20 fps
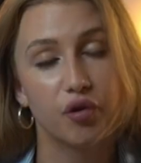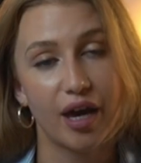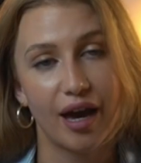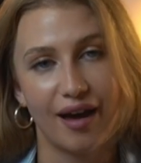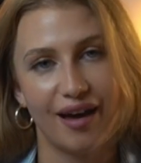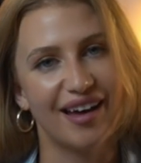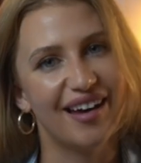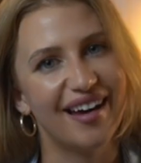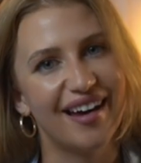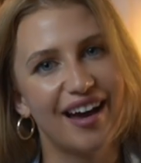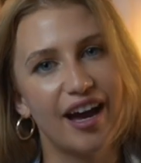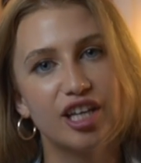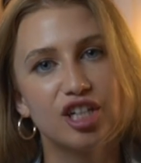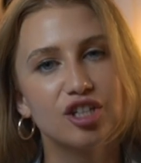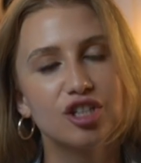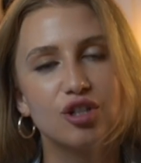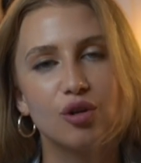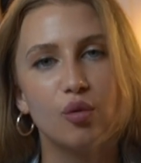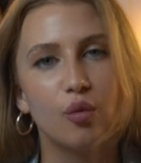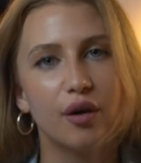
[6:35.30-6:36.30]
yeah, I
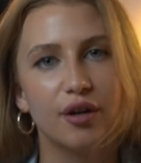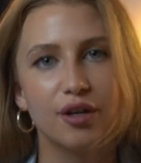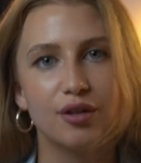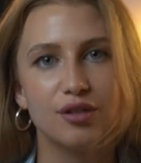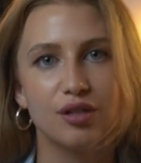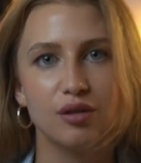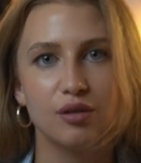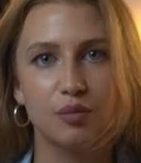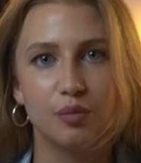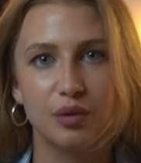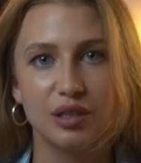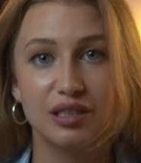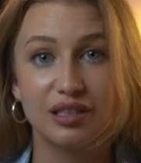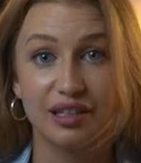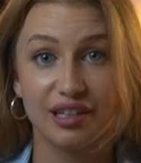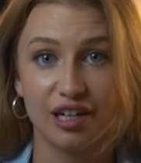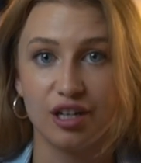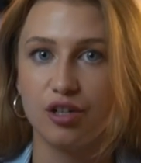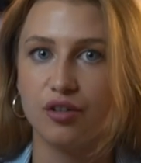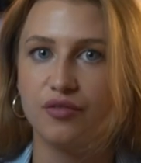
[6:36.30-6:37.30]
just don't want you to be
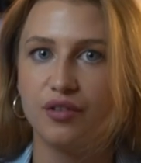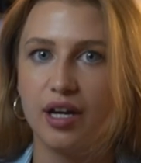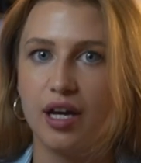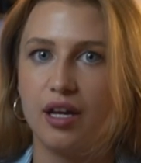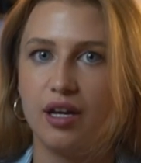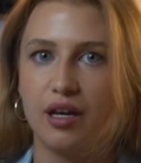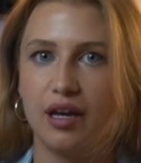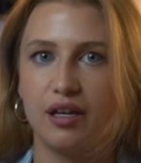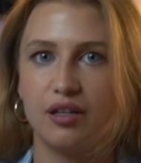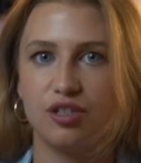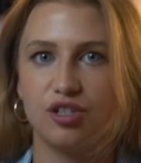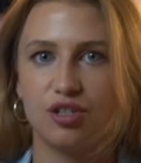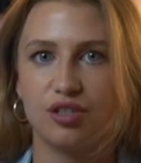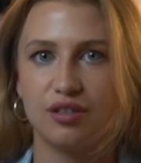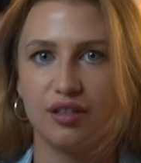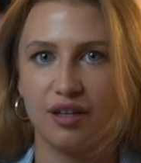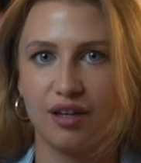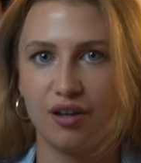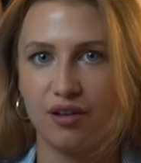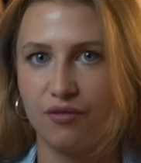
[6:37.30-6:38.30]
scared of it and
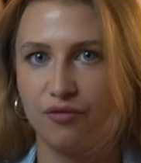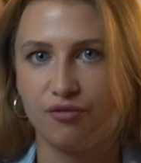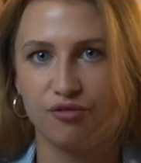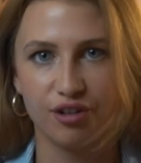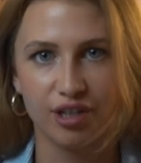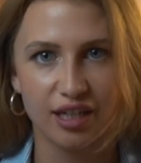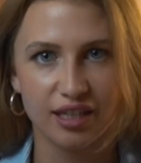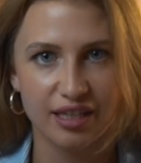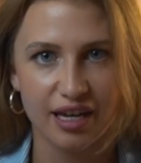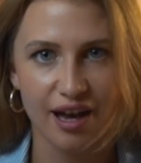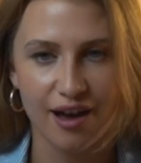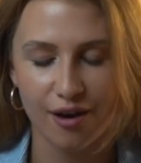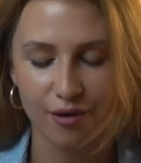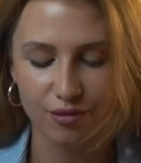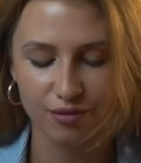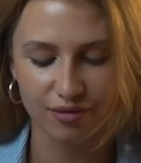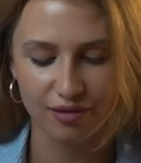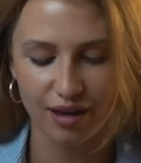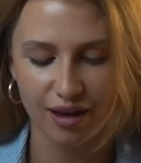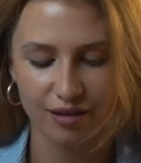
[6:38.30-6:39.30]
just get freaked
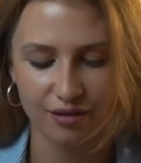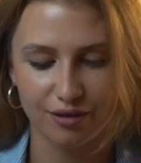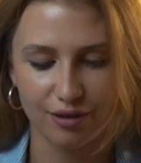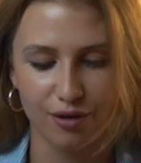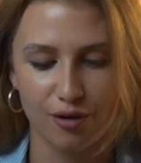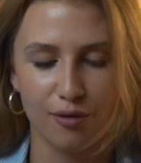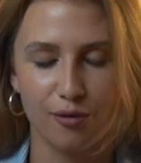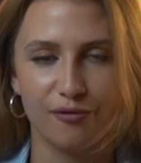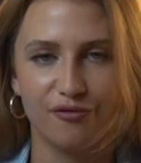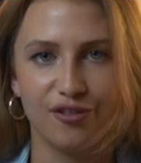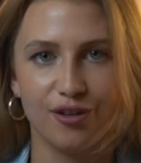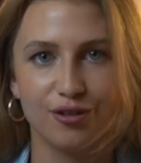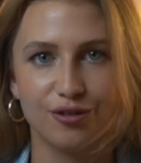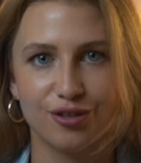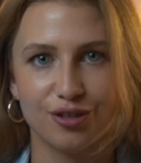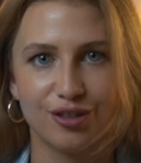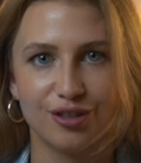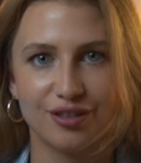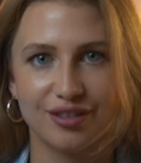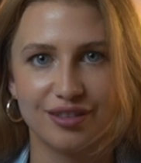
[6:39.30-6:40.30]
out that, you know,
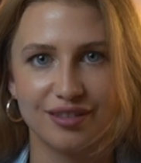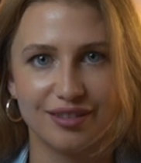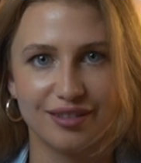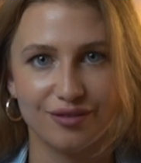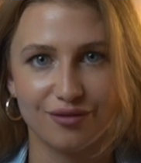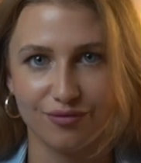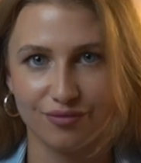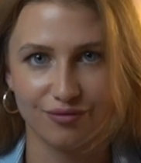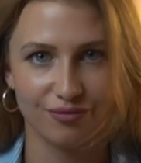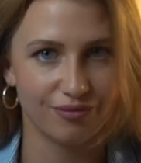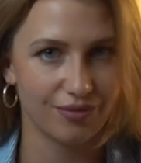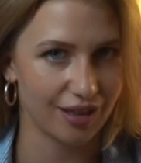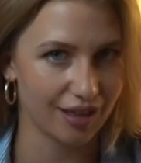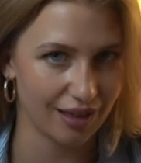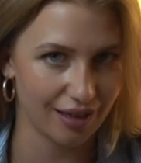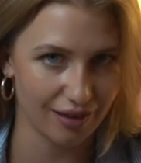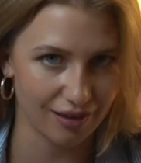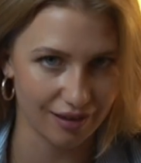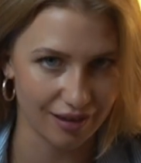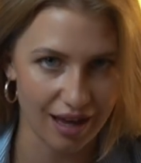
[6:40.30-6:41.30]
filters,
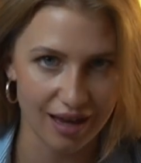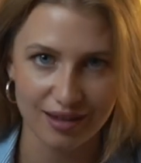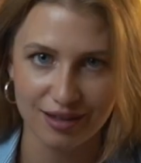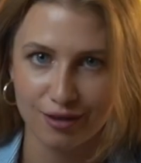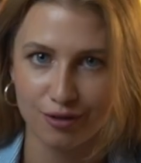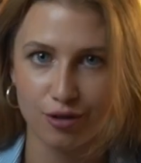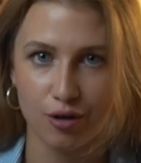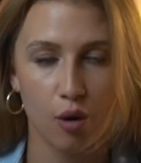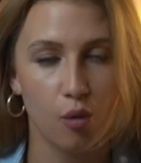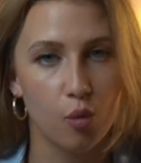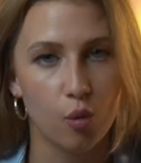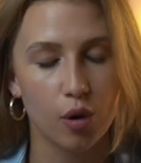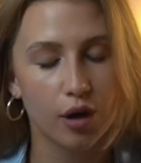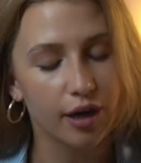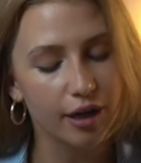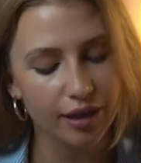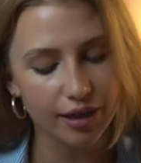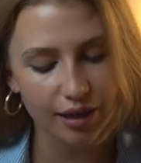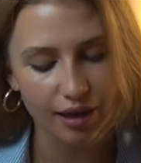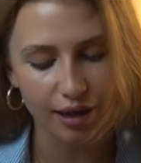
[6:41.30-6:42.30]
the LUTs don't
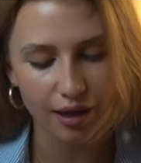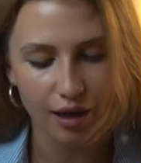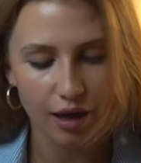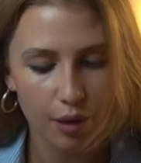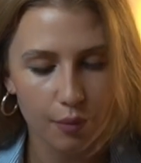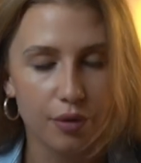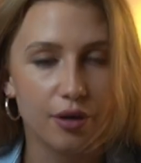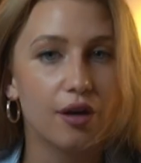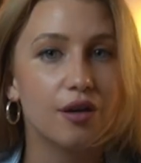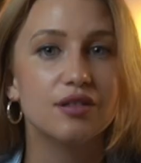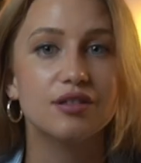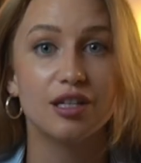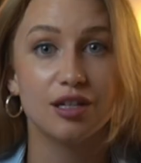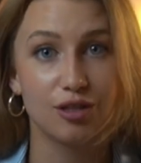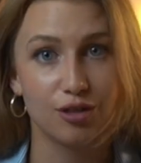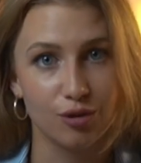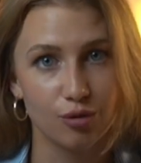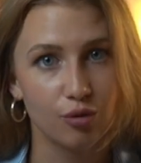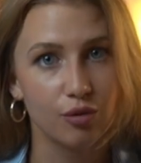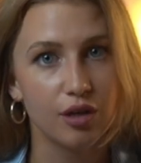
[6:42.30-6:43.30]
work, because they
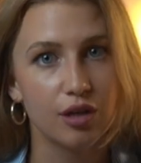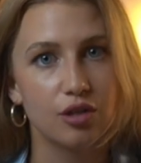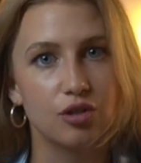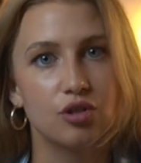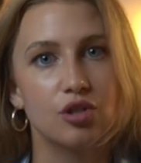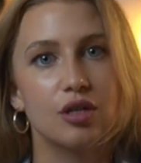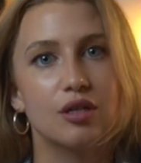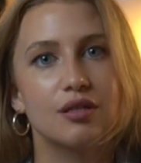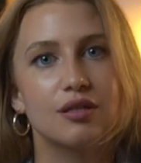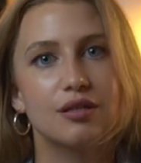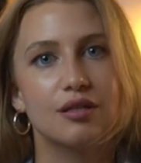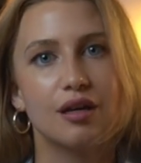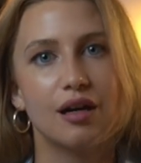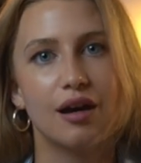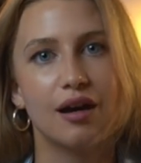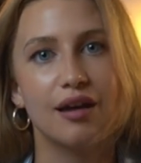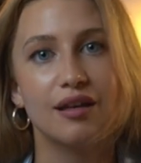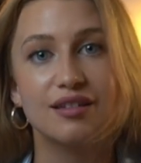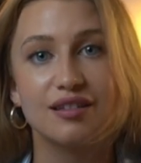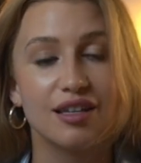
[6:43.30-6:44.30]
do. It's just,
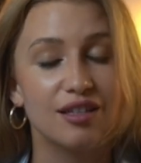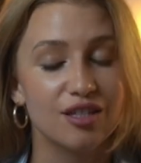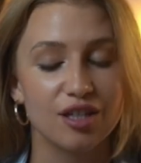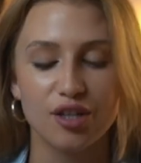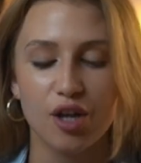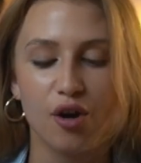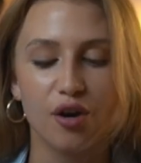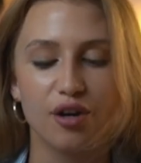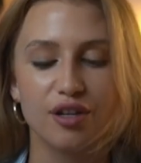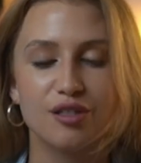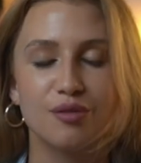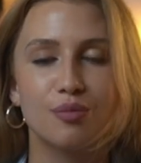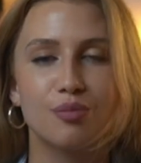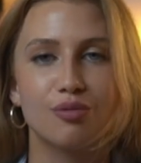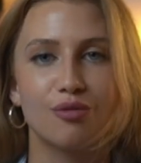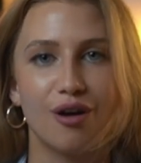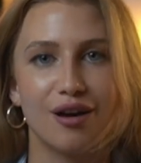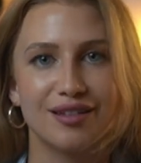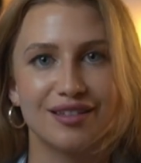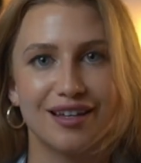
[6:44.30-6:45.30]
it's the longest
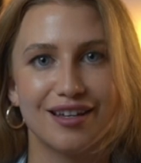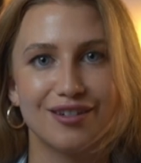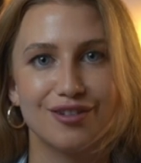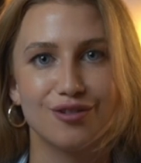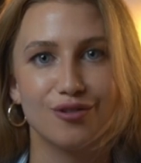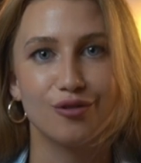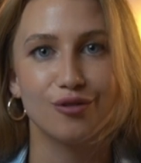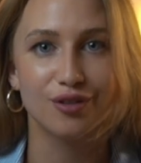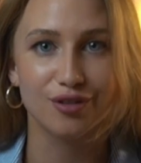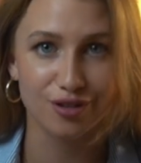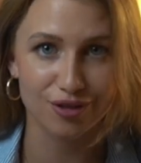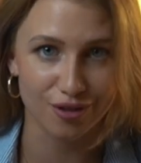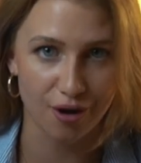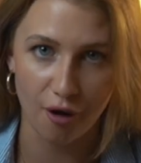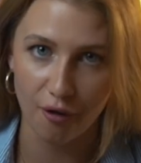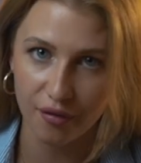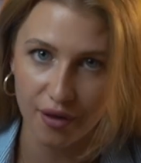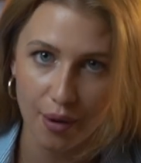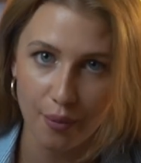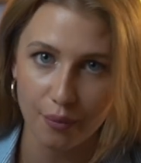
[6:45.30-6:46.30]
process to
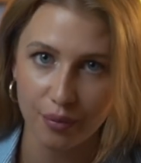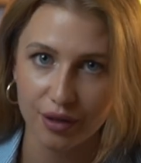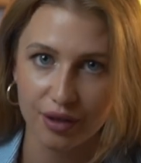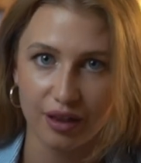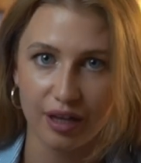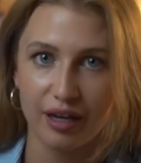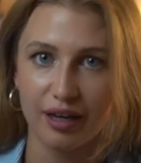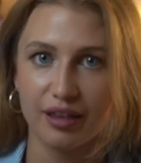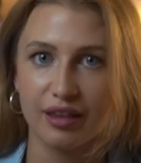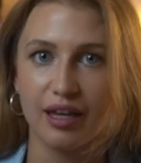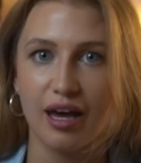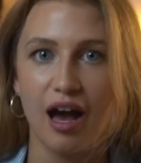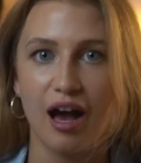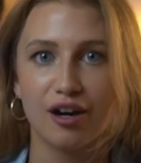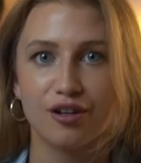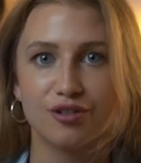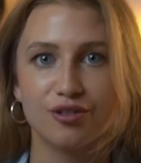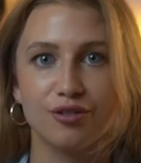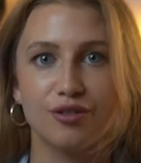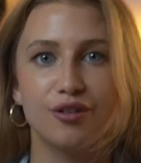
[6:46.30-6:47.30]
install them, but like the
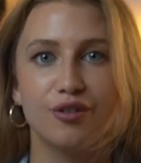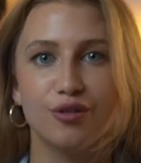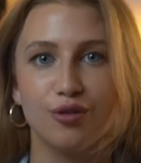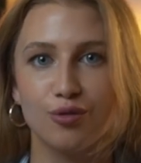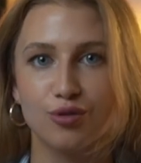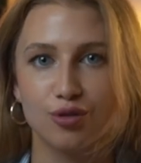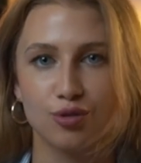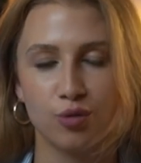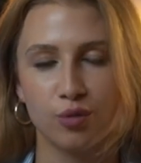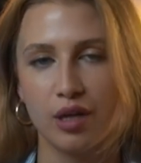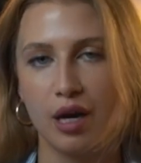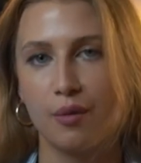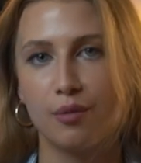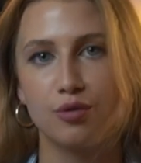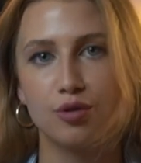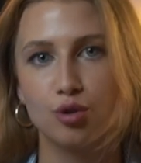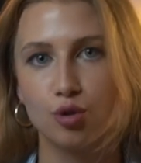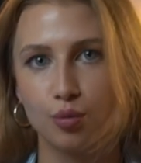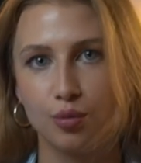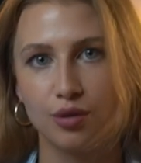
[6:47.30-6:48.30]
actual usage of them
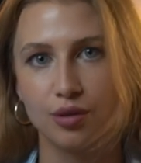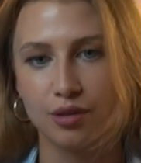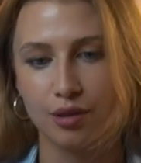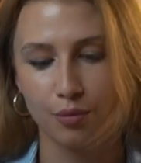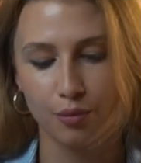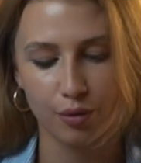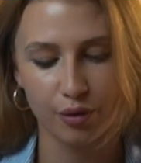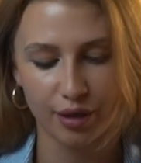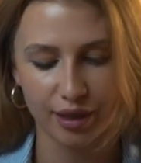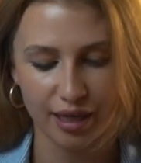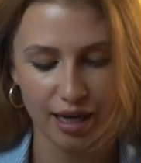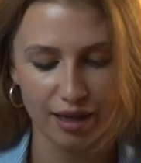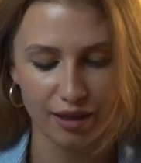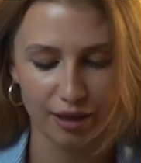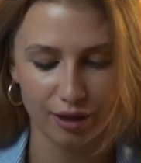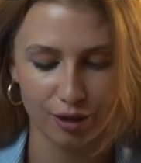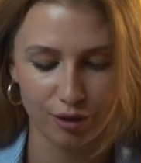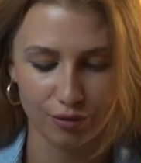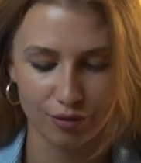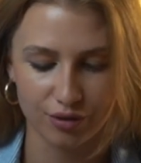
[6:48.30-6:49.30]
is super simple. Again,
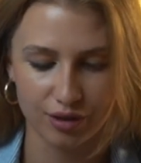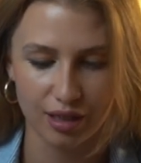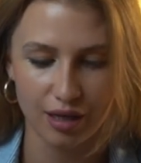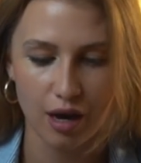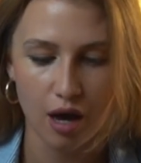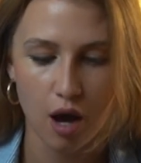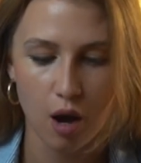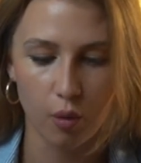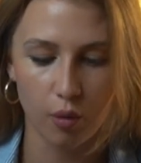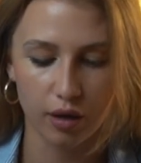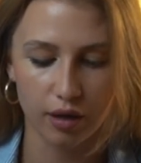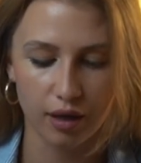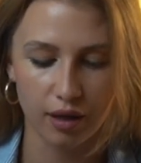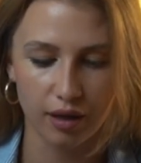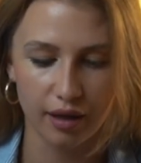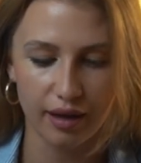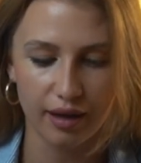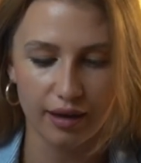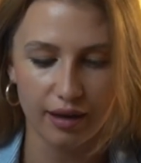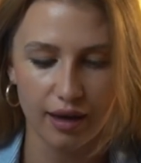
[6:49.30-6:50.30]
like you'll see one
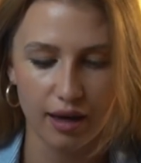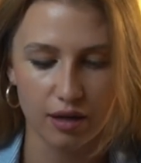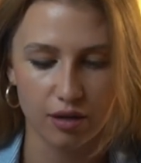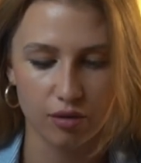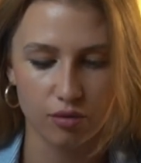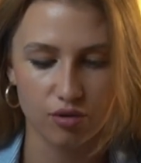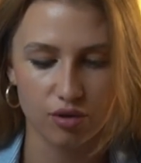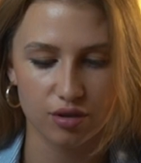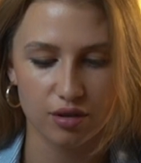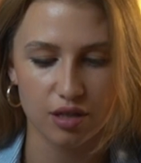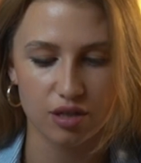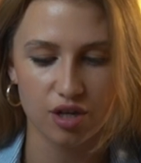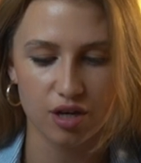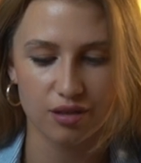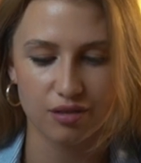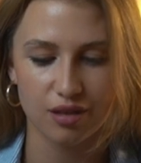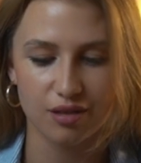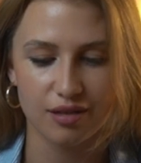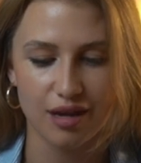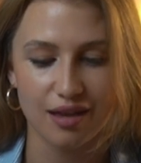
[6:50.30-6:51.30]
click and you just
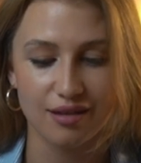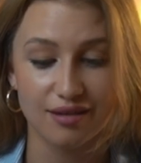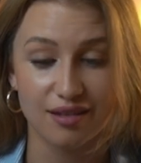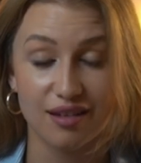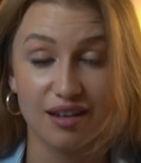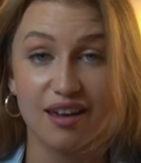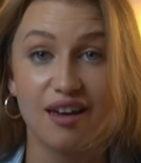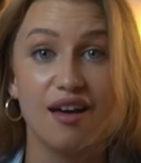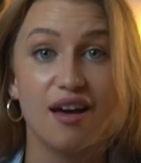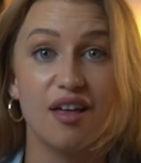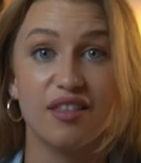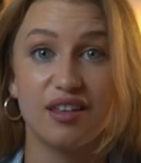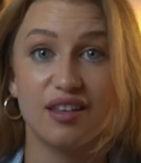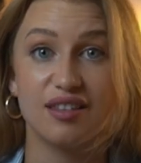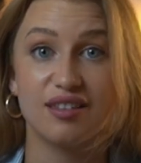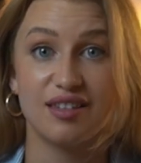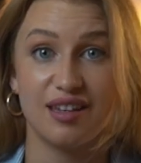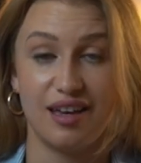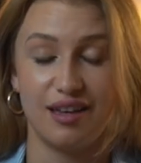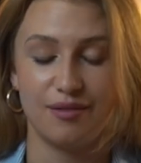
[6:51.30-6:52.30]
adjust the intensity,
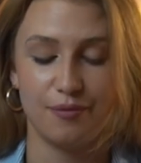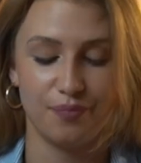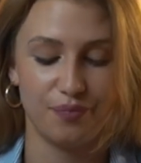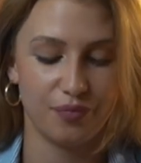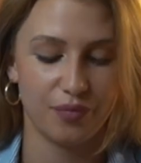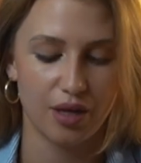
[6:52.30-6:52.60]
that's it.